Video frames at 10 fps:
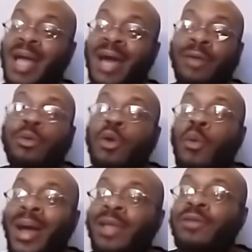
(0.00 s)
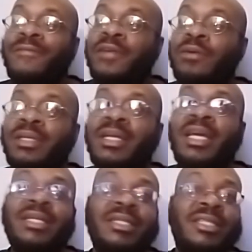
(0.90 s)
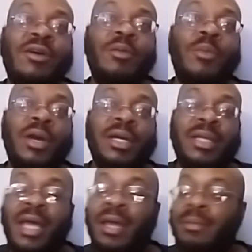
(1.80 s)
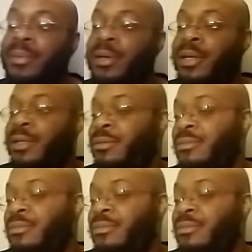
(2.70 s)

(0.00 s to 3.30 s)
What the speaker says: don't know why you felt the need to tell Morgan that, but